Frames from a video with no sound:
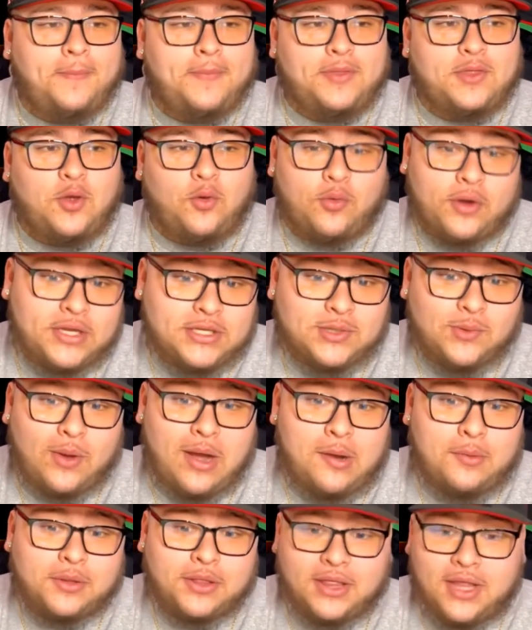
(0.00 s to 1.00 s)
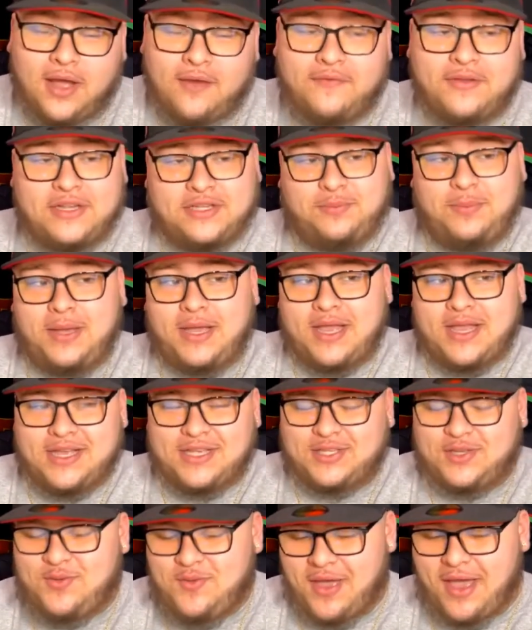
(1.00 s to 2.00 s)
the reason why I would love it is
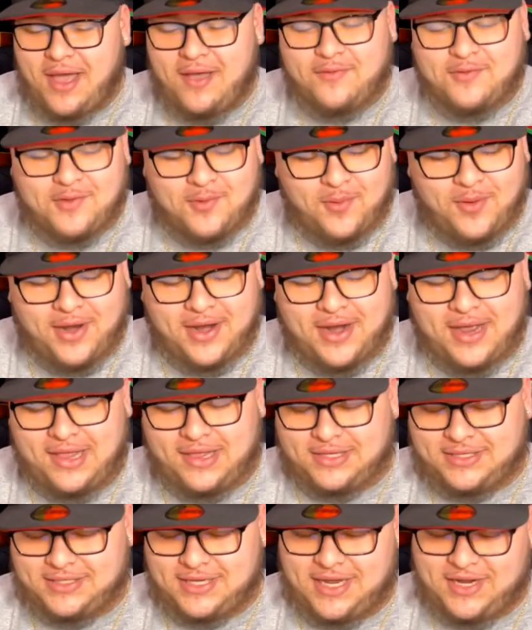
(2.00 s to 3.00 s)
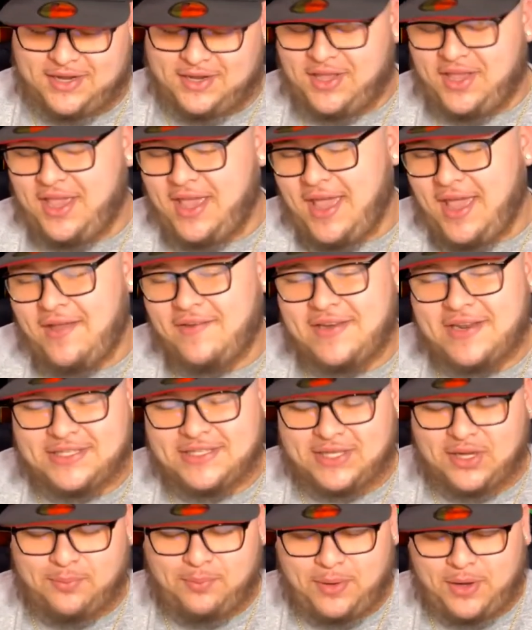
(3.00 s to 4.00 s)
because you have Kwon Alexander, then you had
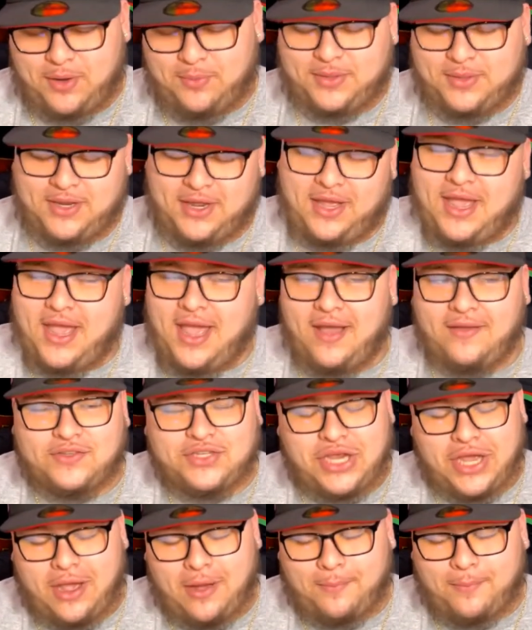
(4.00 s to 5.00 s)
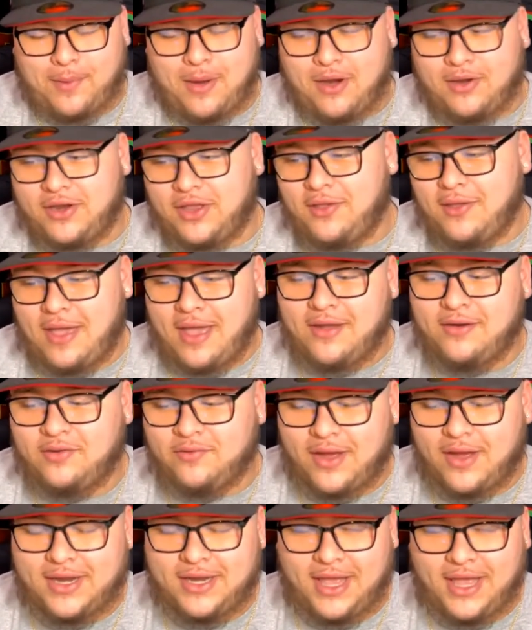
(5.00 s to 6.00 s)
Denzel Perryman, then you had Jayon Brown, then you had
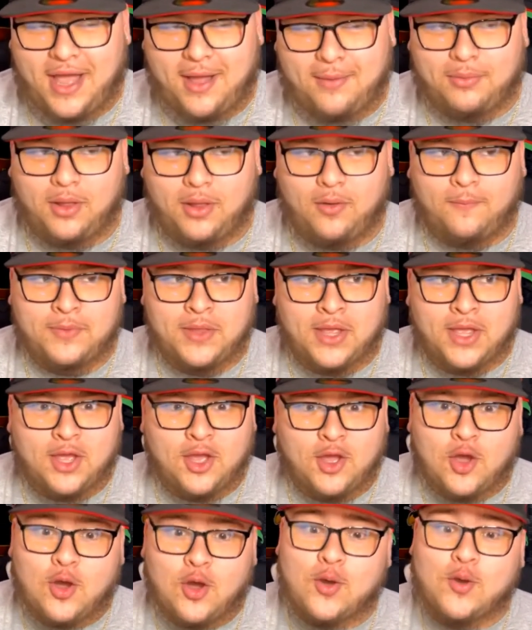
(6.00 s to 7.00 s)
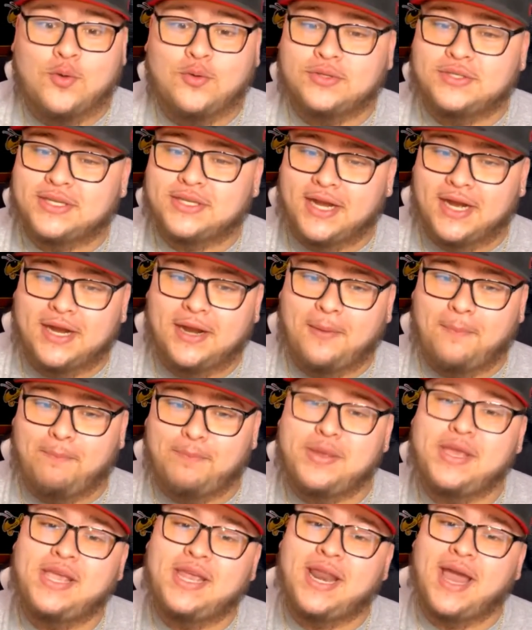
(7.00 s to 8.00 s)
Divine Diablo. Who's gonna
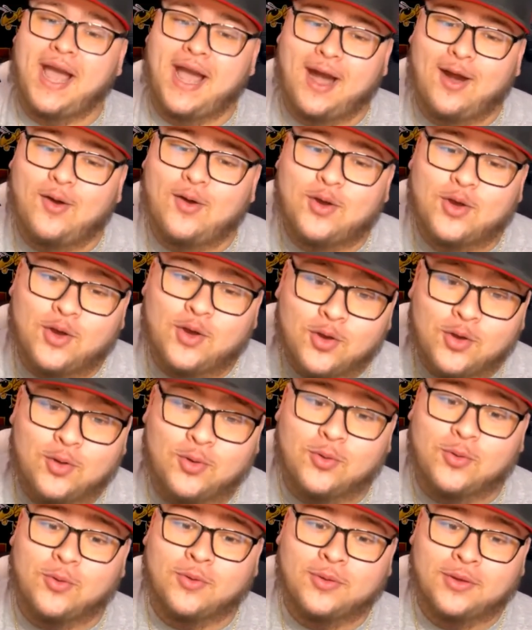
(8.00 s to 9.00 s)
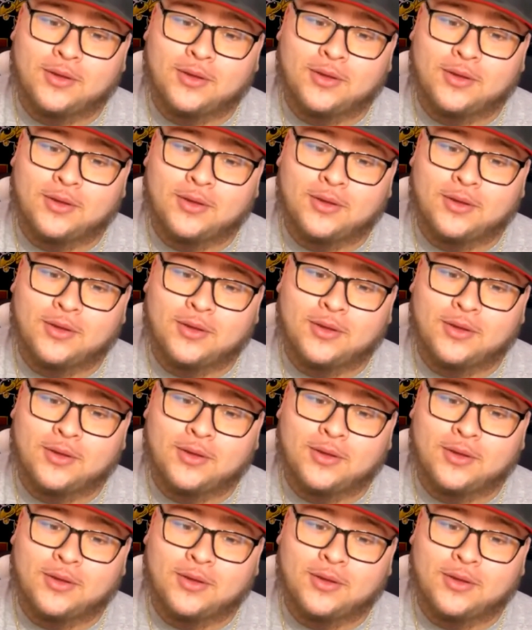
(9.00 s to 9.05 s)
beat out who?